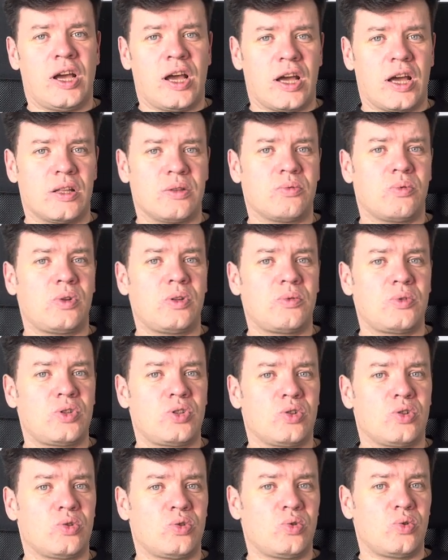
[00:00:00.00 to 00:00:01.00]
And what we
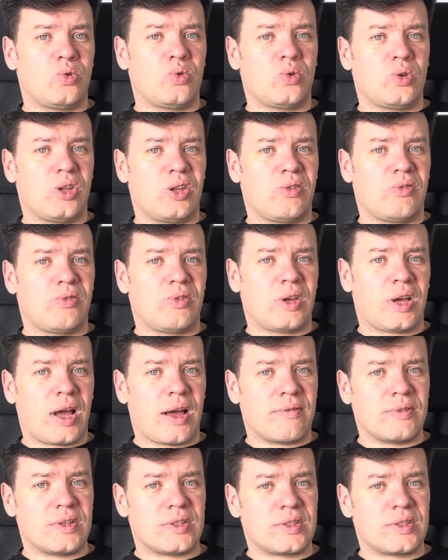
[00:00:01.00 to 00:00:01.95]
should do, if we have the